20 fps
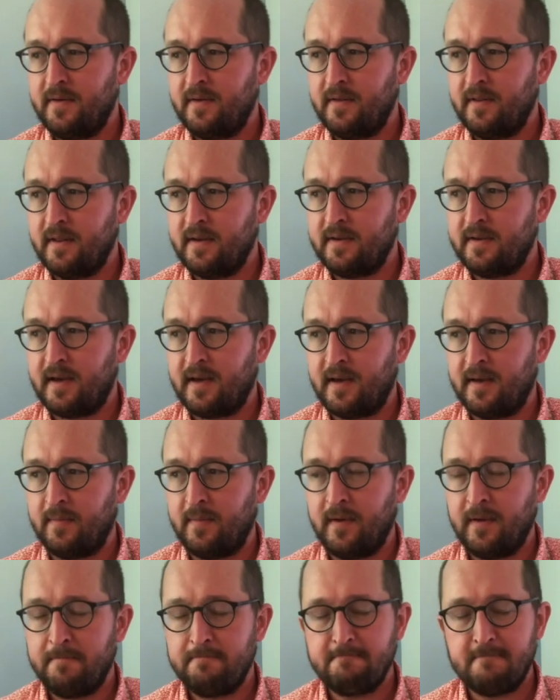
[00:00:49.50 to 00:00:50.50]
the time.
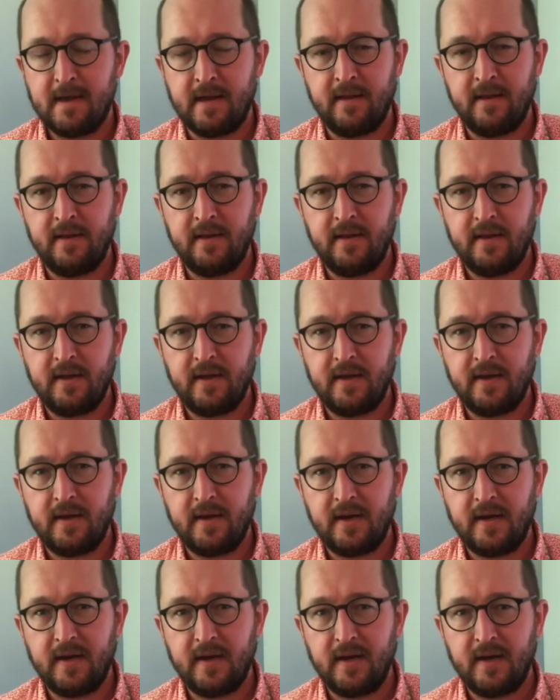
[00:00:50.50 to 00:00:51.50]
And
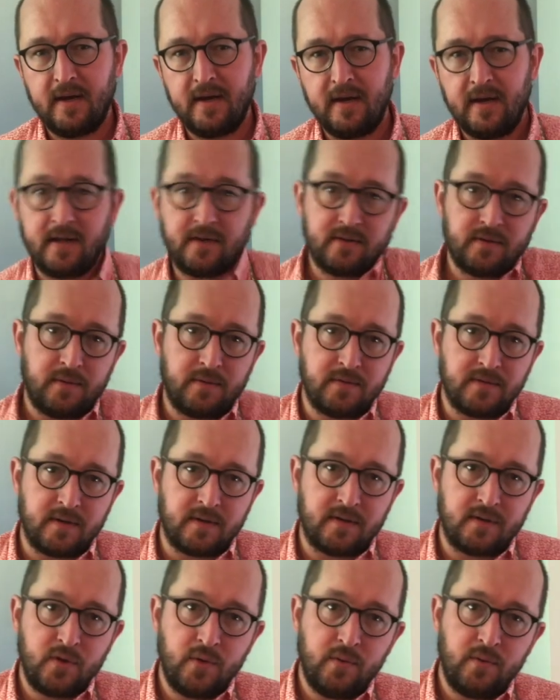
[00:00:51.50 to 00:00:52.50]
I chose a
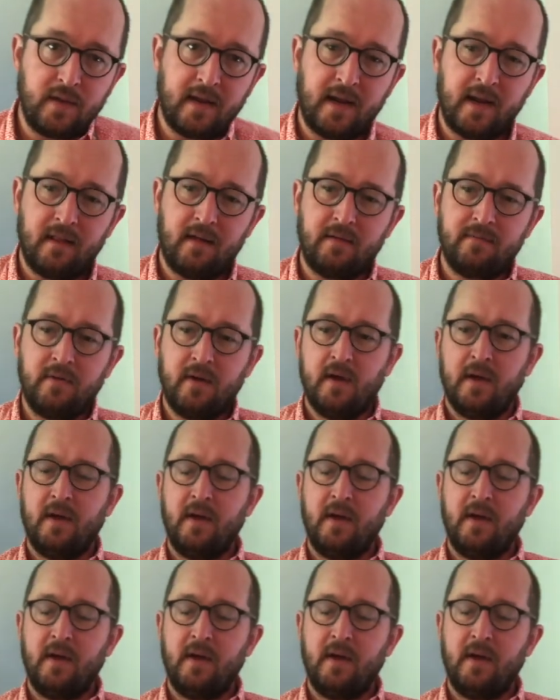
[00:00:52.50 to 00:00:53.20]
tune that I love.